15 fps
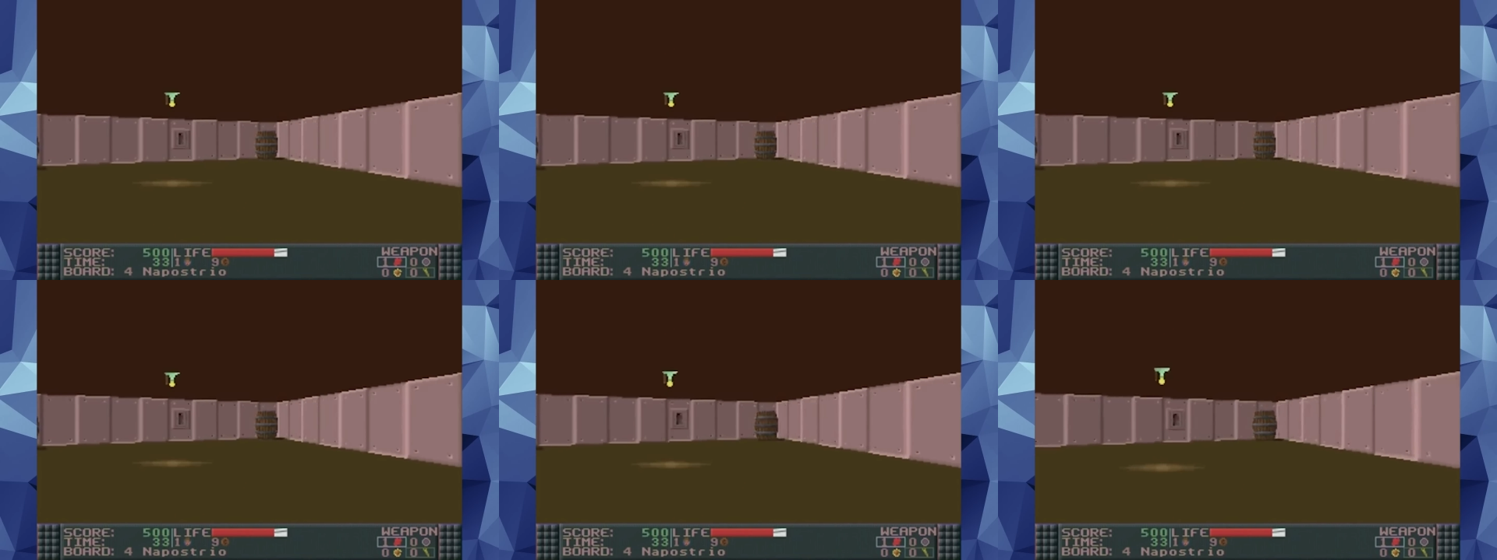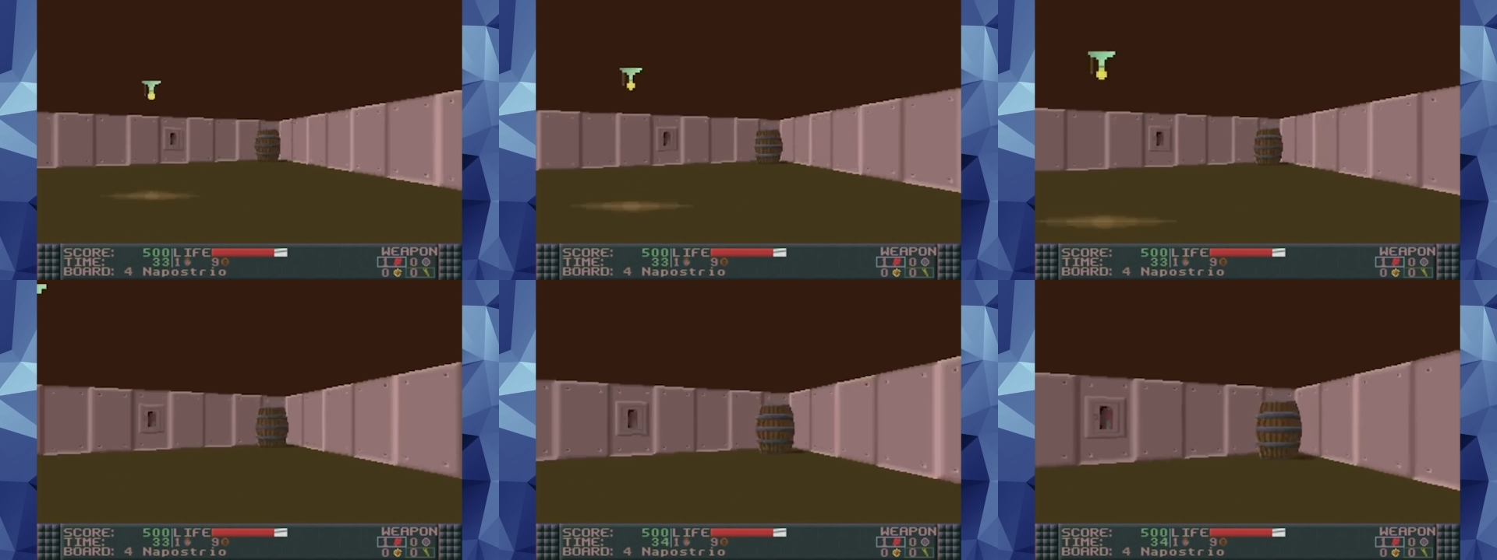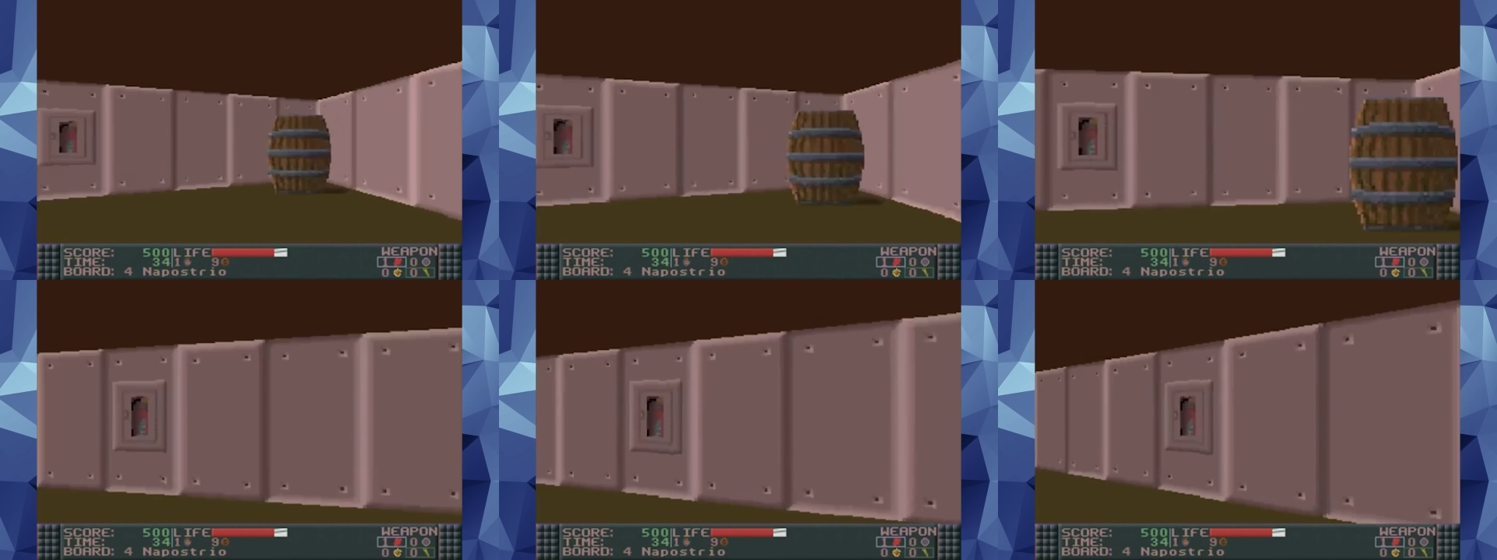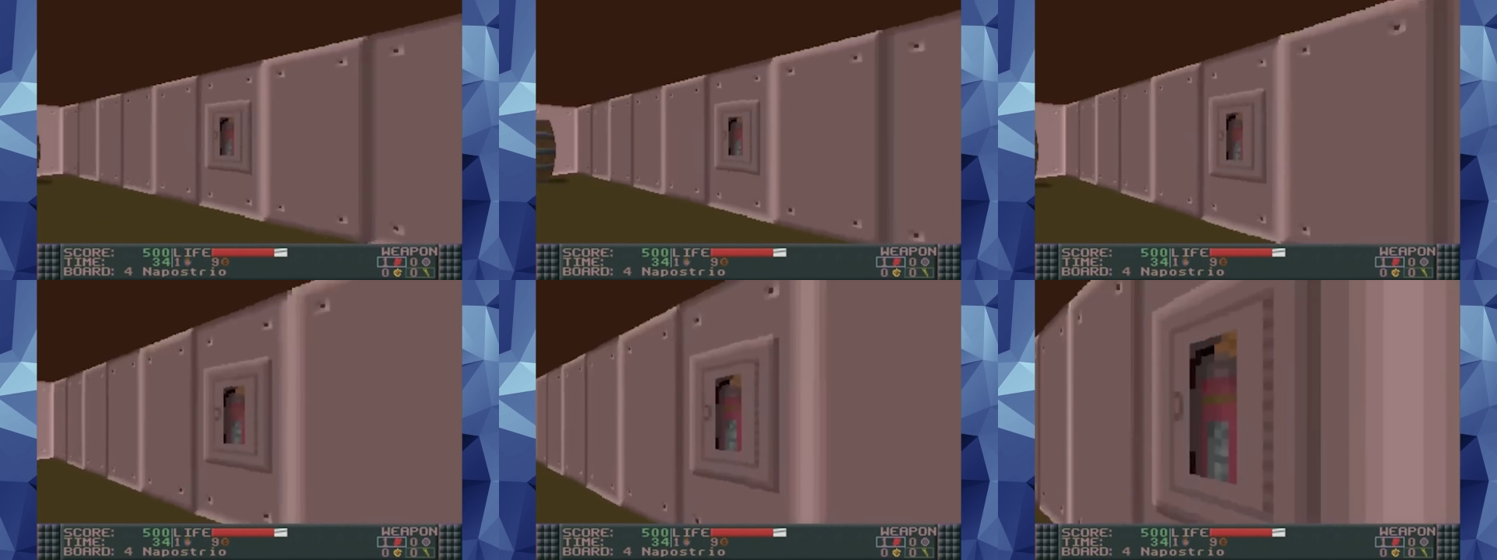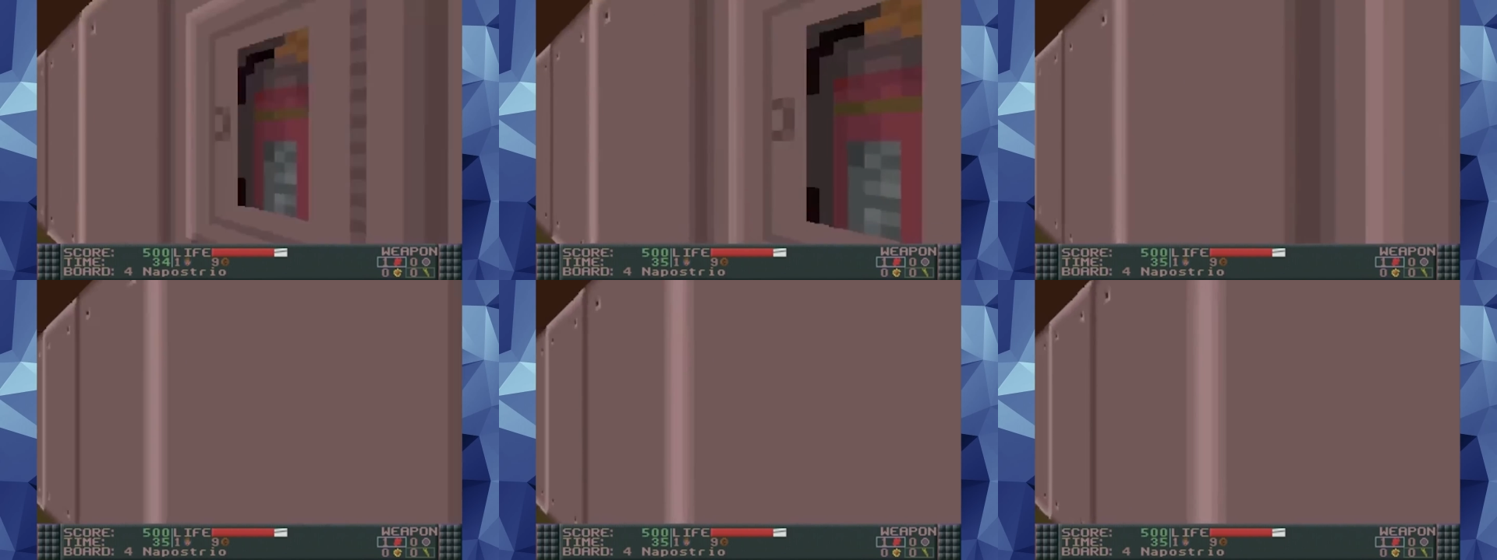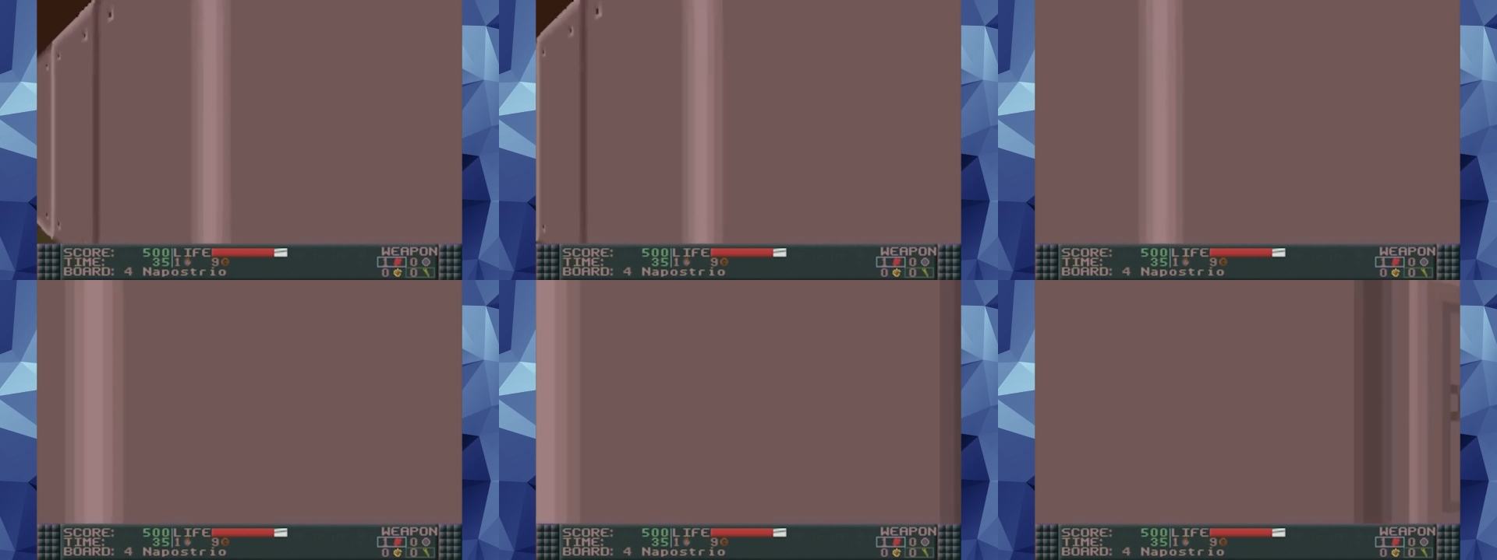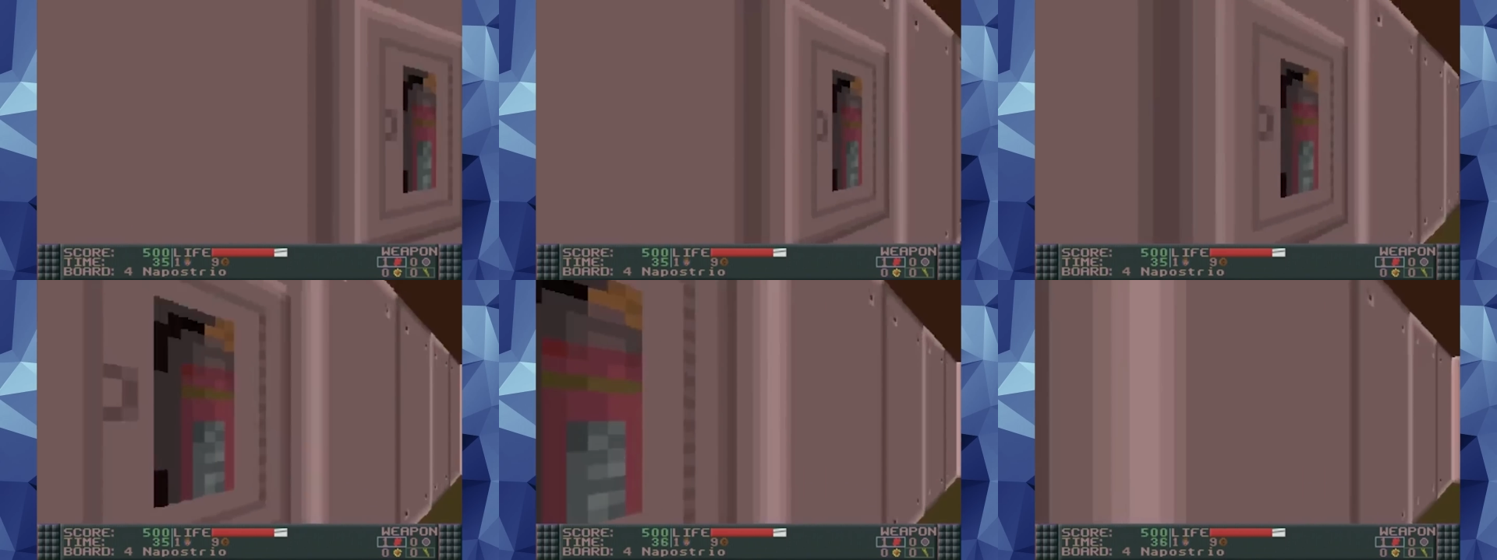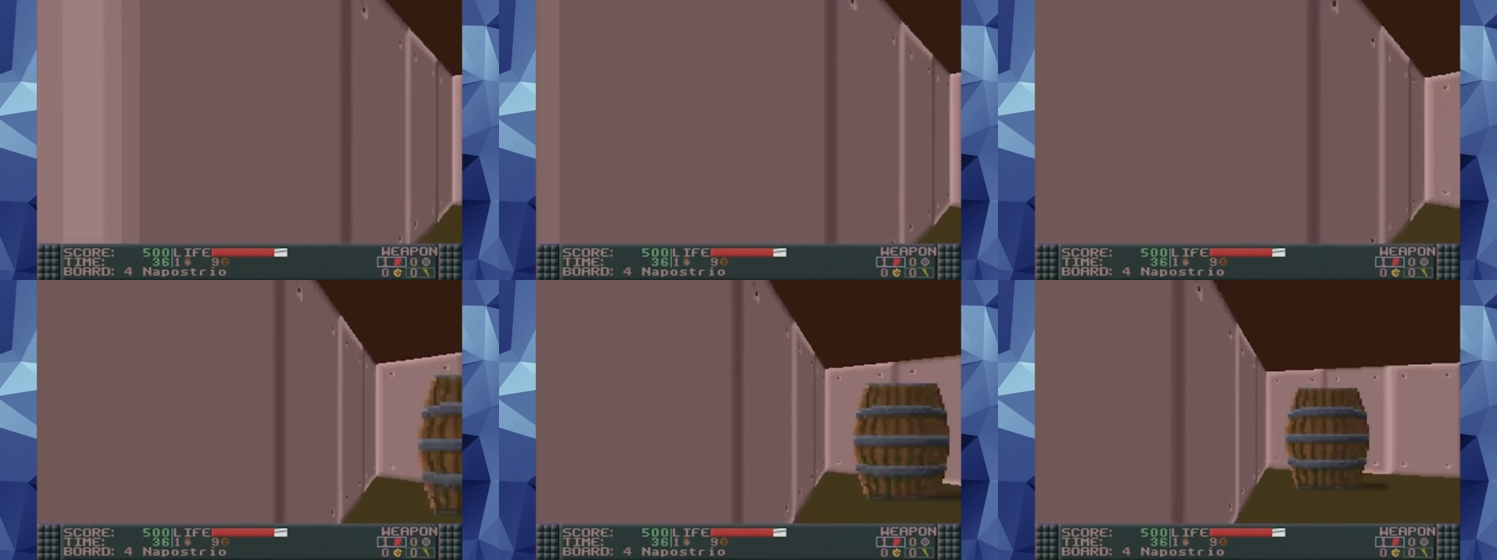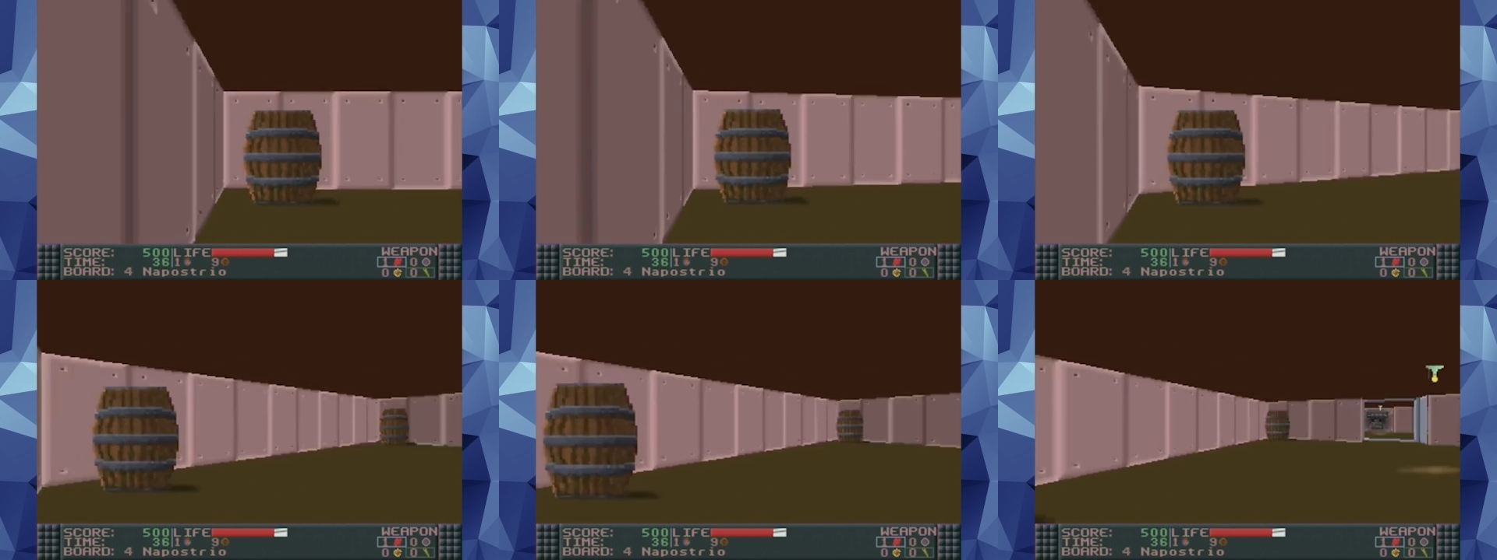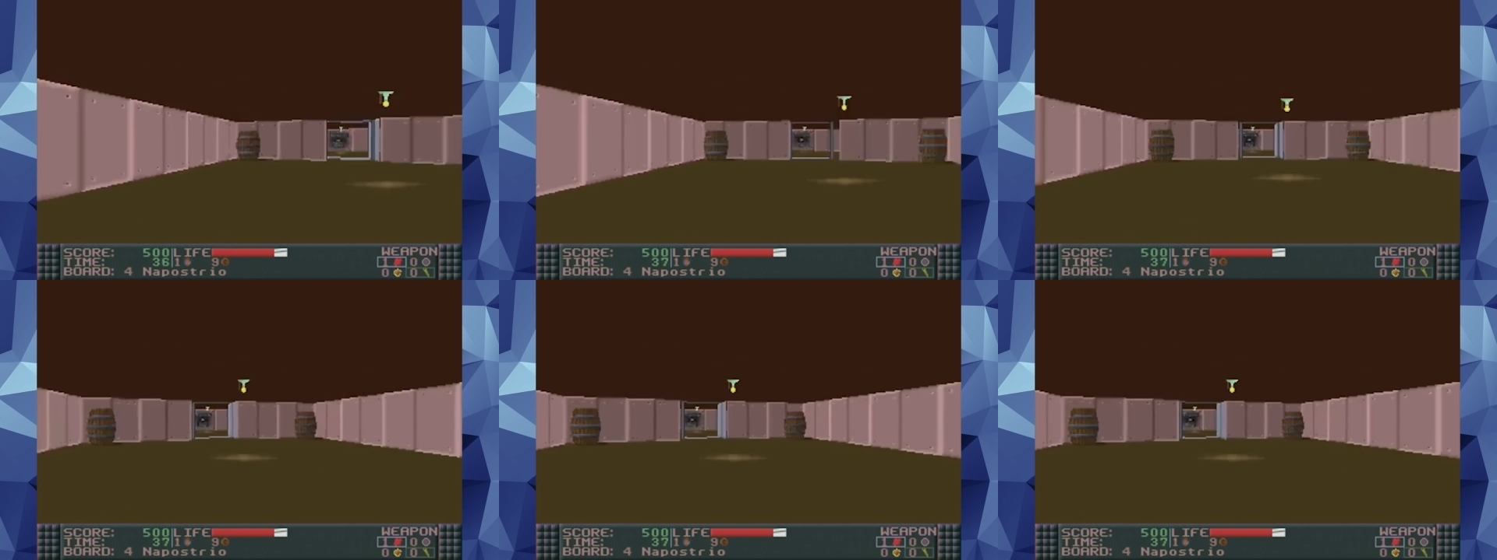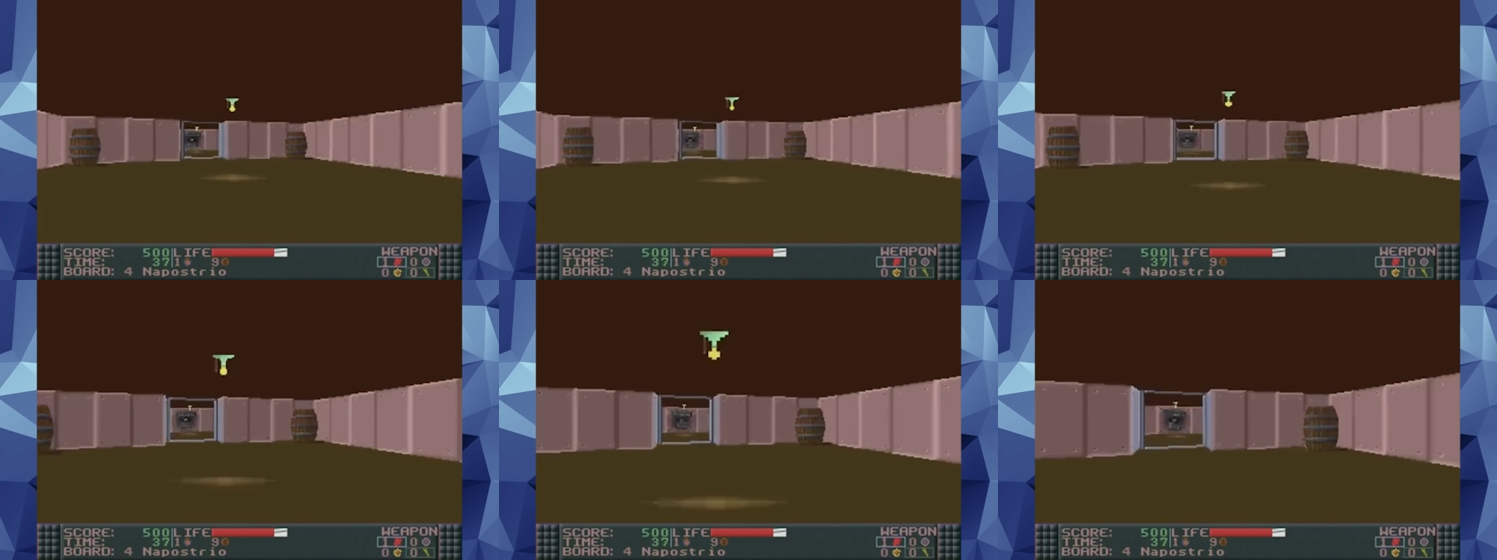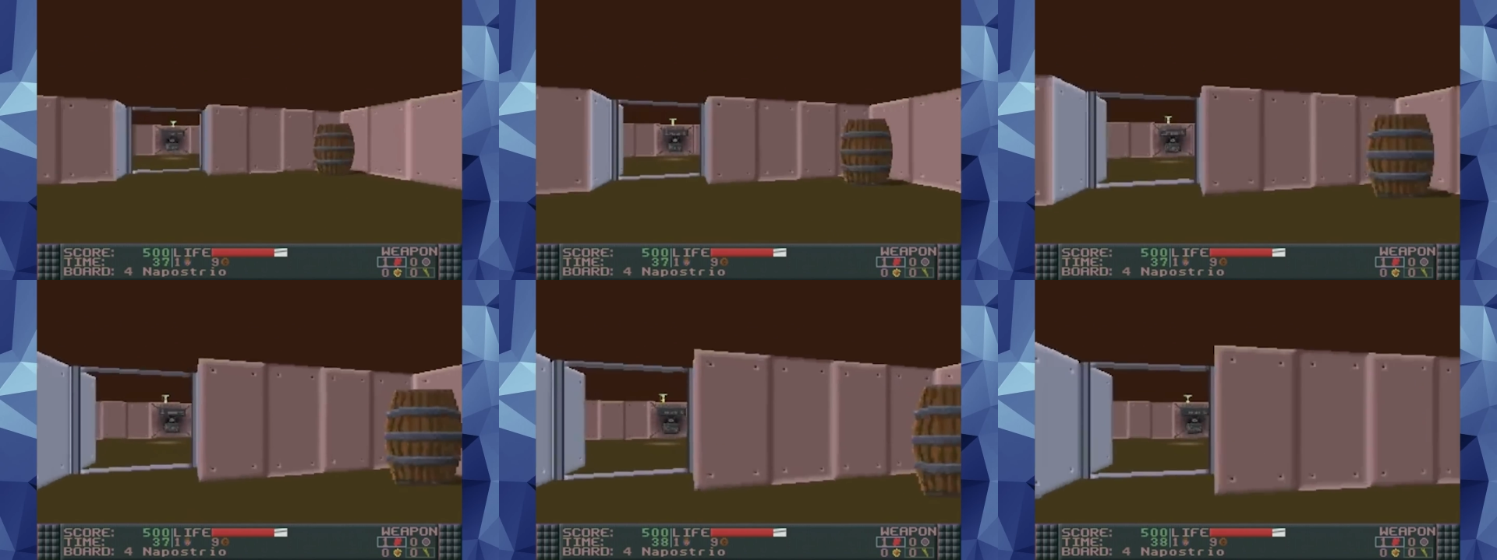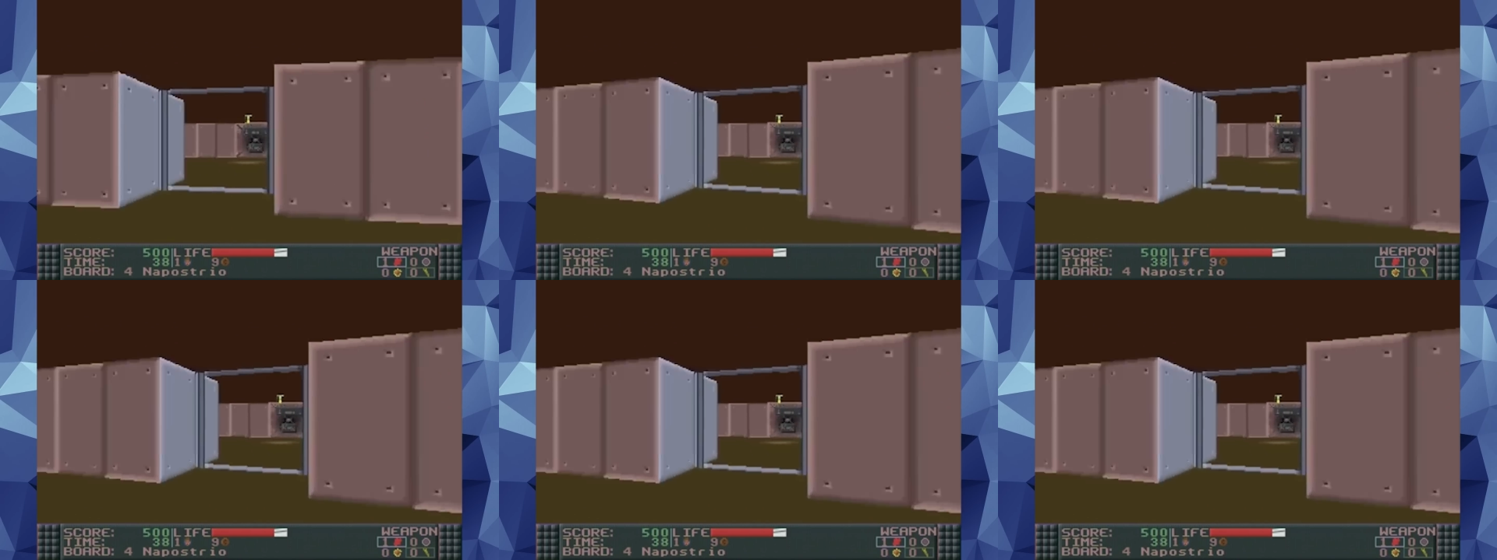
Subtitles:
Nobody's mouth can be seen.